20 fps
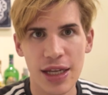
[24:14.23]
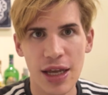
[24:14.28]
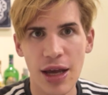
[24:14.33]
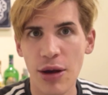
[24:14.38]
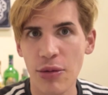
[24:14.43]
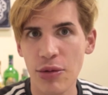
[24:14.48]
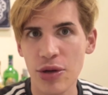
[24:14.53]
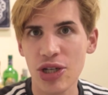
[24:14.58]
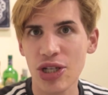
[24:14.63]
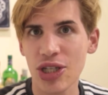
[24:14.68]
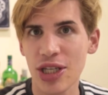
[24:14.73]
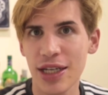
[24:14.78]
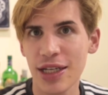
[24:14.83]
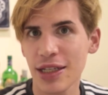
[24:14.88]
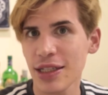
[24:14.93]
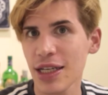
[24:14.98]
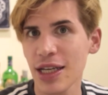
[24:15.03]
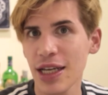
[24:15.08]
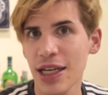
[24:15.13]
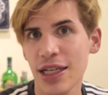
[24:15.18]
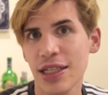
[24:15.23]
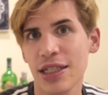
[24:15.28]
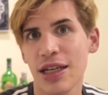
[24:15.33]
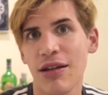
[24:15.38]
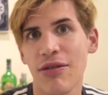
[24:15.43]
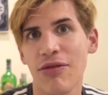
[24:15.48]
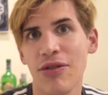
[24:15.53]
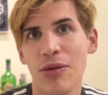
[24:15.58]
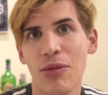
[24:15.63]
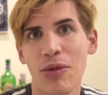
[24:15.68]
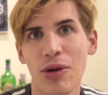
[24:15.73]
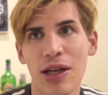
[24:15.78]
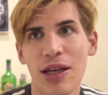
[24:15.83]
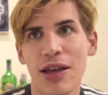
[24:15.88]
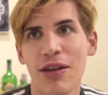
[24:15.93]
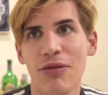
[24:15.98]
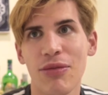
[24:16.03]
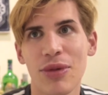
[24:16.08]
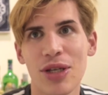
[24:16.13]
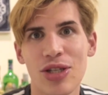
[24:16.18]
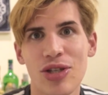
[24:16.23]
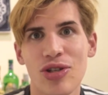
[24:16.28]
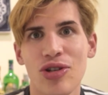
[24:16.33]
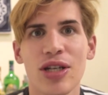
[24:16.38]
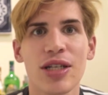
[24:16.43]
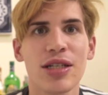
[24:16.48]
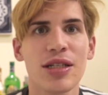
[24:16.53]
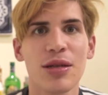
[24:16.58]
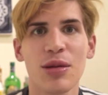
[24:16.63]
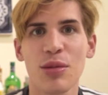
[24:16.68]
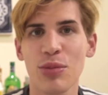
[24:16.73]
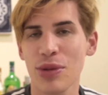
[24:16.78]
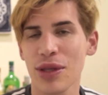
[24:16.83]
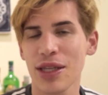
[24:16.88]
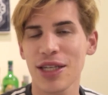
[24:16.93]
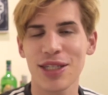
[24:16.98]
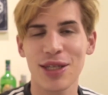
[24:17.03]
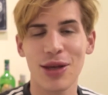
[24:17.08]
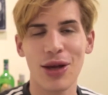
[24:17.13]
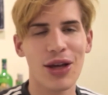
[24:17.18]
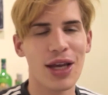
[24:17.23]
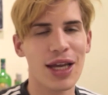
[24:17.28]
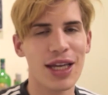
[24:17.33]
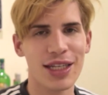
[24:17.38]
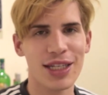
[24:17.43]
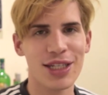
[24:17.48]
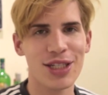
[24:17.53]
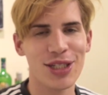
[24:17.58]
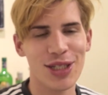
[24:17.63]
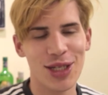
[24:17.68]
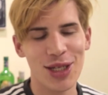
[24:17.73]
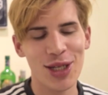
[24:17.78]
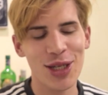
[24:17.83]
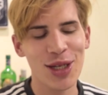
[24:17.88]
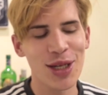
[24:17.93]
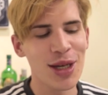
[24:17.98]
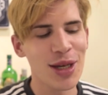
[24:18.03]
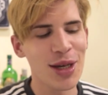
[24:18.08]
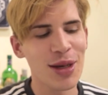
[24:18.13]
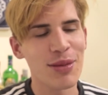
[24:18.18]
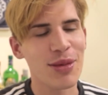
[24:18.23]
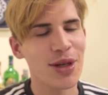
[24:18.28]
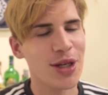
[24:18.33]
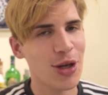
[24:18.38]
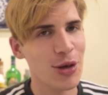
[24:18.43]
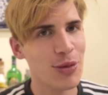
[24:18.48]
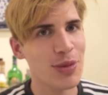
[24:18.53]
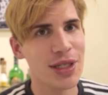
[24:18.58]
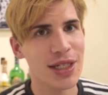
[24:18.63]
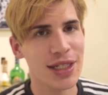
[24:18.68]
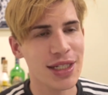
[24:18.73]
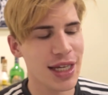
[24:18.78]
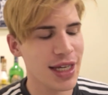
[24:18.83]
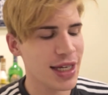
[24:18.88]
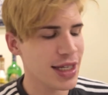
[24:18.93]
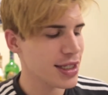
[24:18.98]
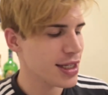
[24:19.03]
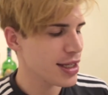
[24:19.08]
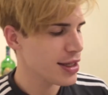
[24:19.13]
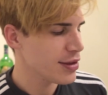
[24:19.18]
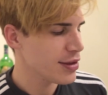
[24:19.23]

I wish they did, and if you want to give me a straightener, please go ahead and do it. But nobody did.